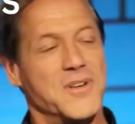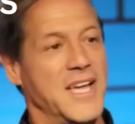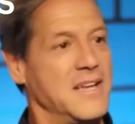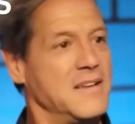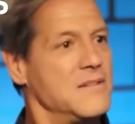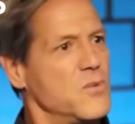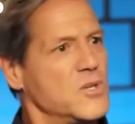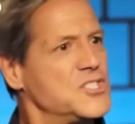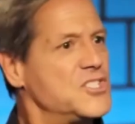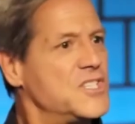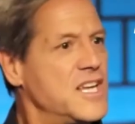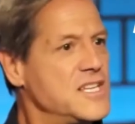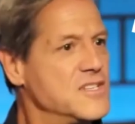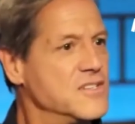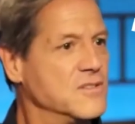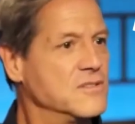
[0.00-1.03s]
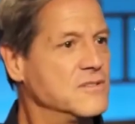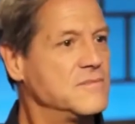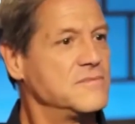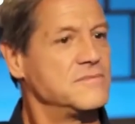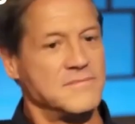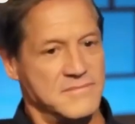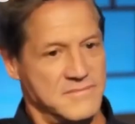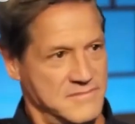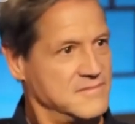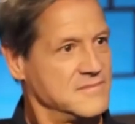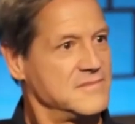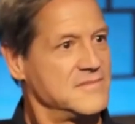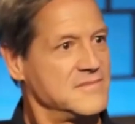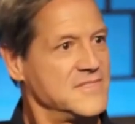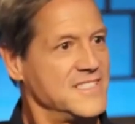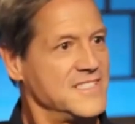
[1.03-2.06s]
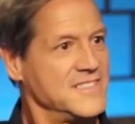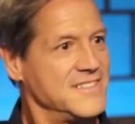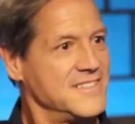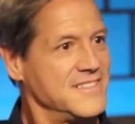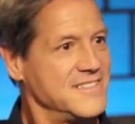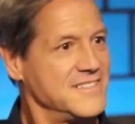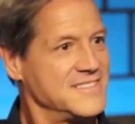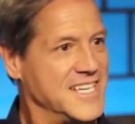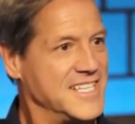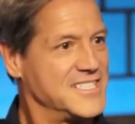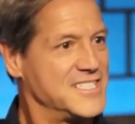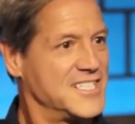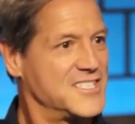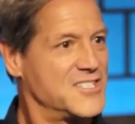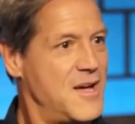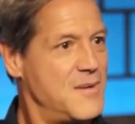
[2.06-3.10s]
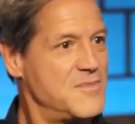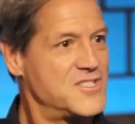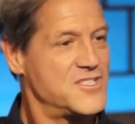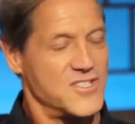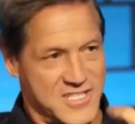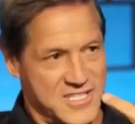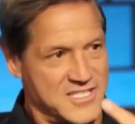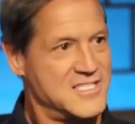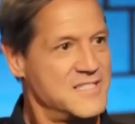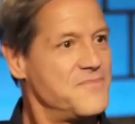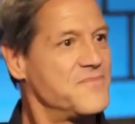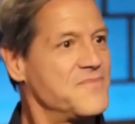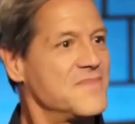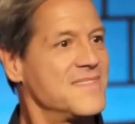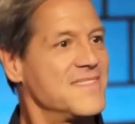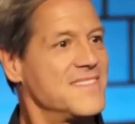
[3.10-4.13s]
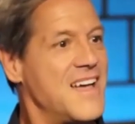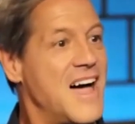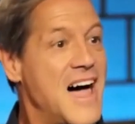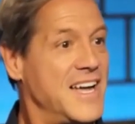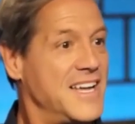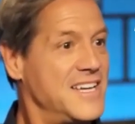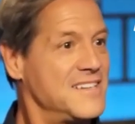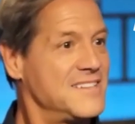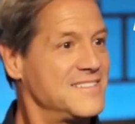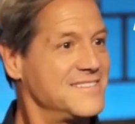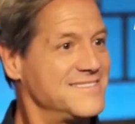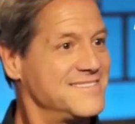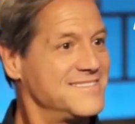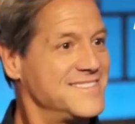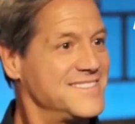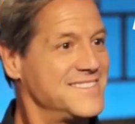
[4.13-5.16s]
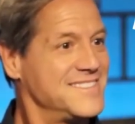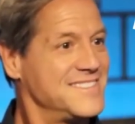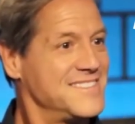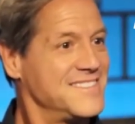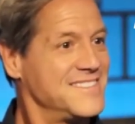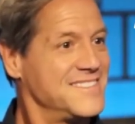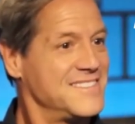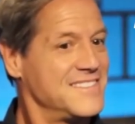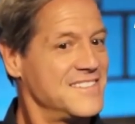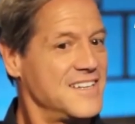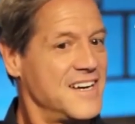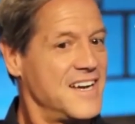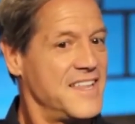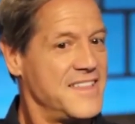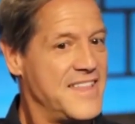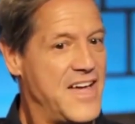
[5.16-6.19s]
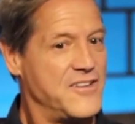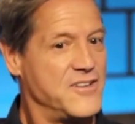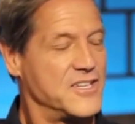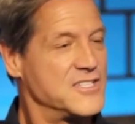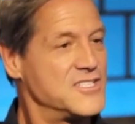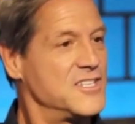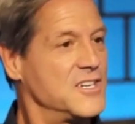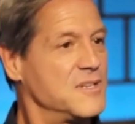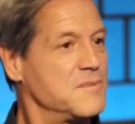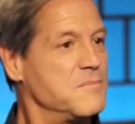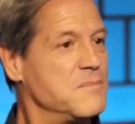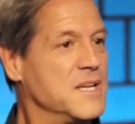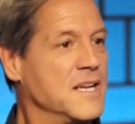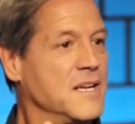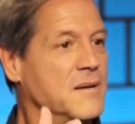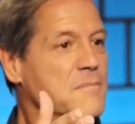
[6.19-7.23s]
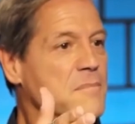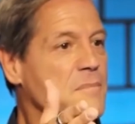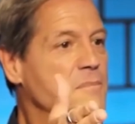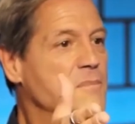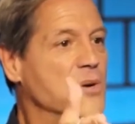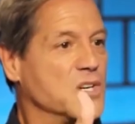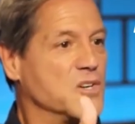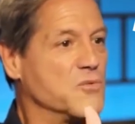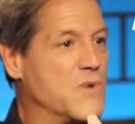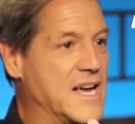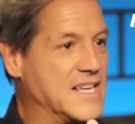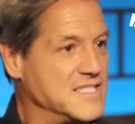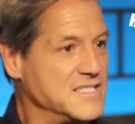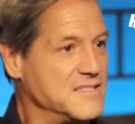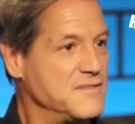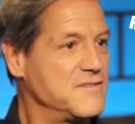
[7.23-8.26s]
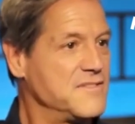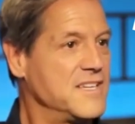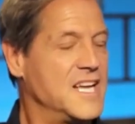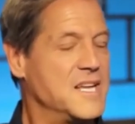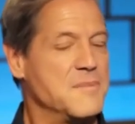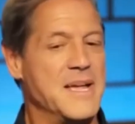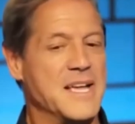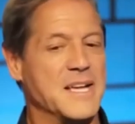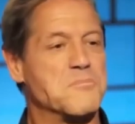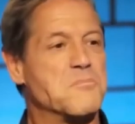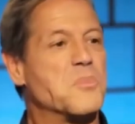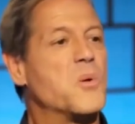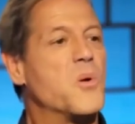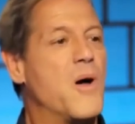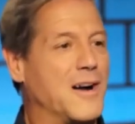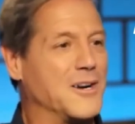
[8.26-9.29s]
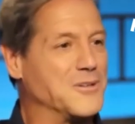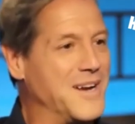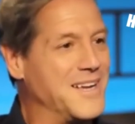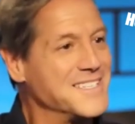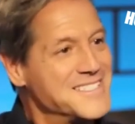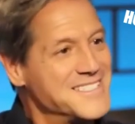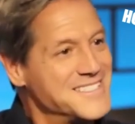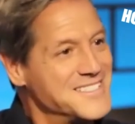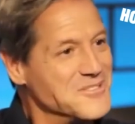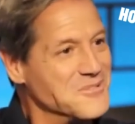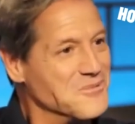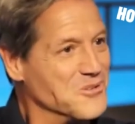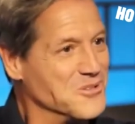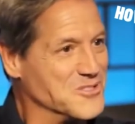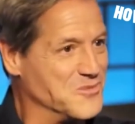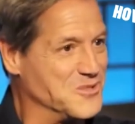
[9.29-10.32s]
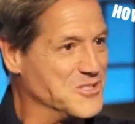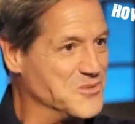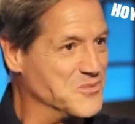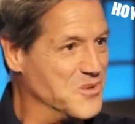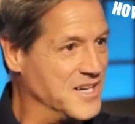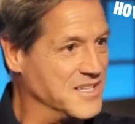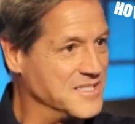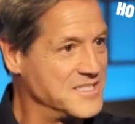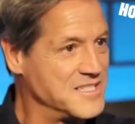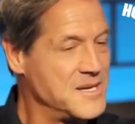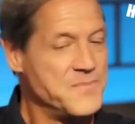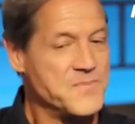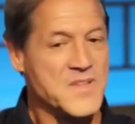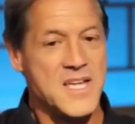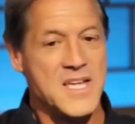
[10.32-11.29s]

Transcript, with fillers: okay, what should I do? Take six calm the circuits, ayah, and now you can start being progressive and make progress towards what you want.